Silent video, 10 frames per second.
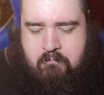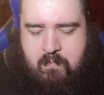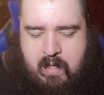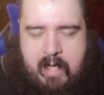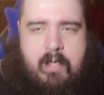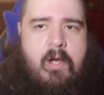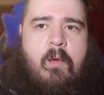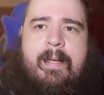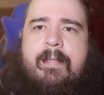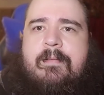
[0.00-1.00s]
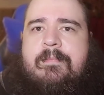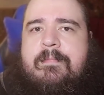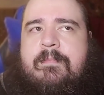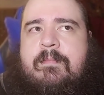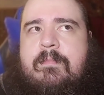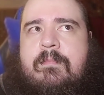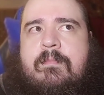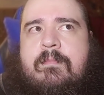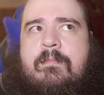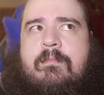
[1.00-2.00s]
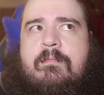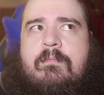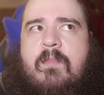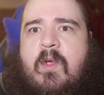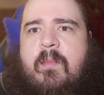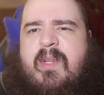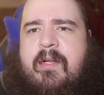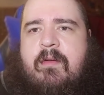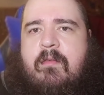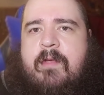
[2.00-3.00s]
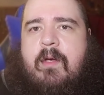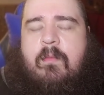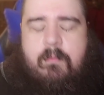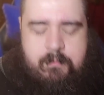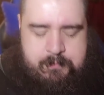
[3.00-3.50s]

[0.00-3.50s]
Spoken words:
not knowing their political view.